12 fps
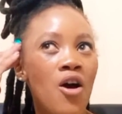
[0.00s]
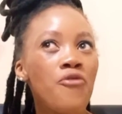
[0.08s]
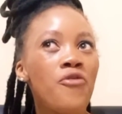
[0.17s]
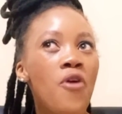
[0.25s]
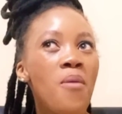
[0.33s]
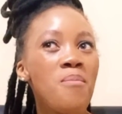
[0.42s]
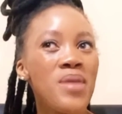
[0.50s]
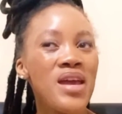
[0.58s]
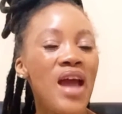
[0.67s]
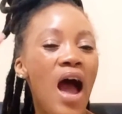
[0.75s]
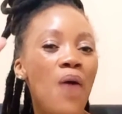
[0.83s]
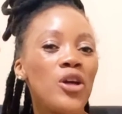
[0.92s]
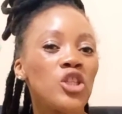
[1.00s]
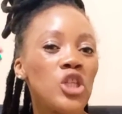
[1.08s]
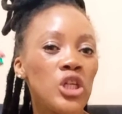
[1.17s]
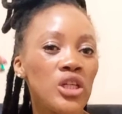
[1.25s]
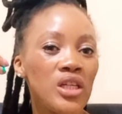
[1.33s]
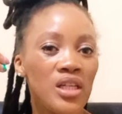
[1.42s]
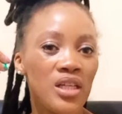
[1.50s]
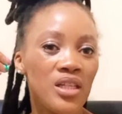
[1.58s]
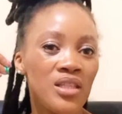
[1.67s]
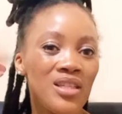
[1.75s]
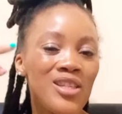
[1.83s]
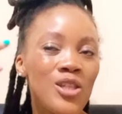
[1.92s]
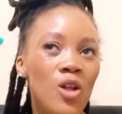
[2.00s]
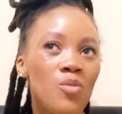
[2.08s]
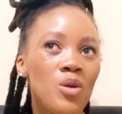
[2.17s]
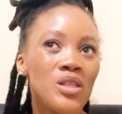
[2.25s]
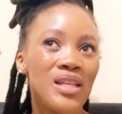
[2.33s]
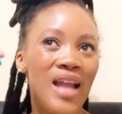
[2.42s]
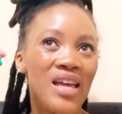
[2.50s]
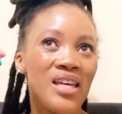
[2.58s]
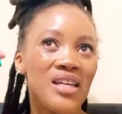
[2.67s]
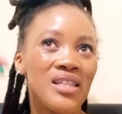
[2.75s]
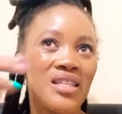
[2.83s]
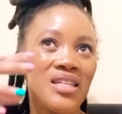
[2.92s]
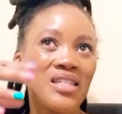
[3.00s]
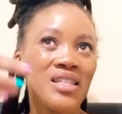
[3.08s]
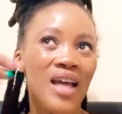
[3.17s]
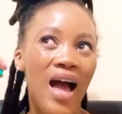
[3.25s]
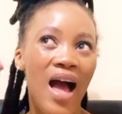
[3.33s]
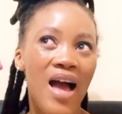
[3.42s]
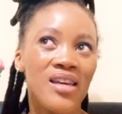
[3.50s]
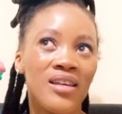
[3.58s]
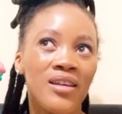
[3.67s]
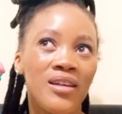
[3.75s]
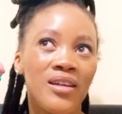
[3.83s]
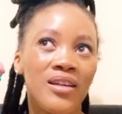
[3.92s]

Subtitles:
for me, how I took it, it's almost like this guy,